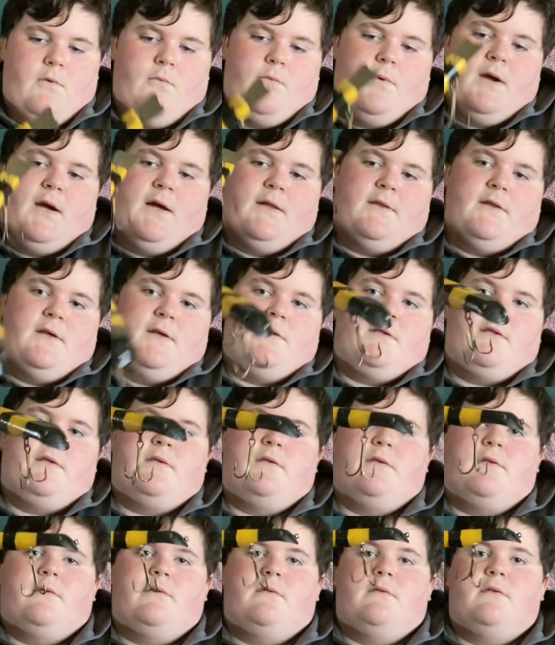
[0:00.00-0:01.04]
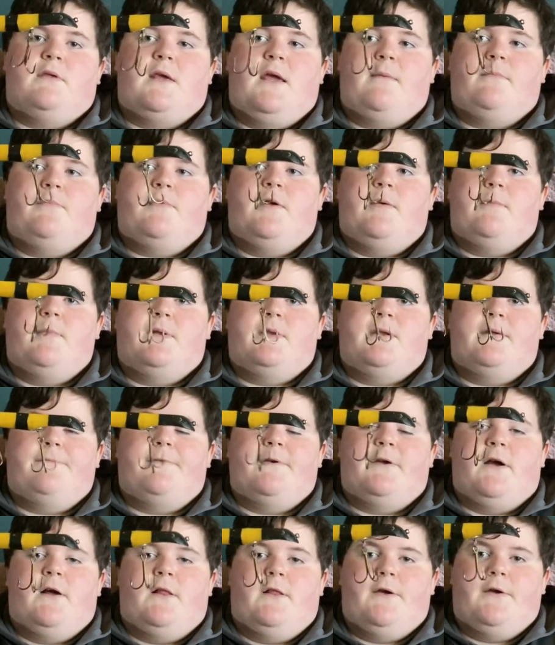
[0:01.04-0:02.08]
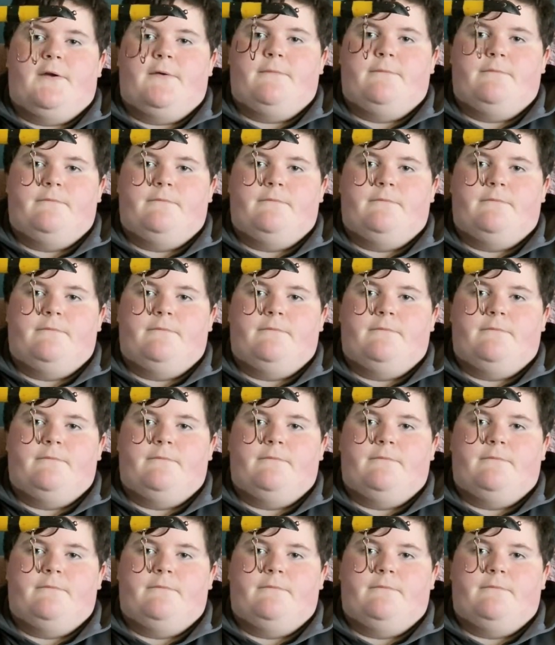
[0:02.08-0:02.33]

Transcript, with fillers: we got this, same thing but different color.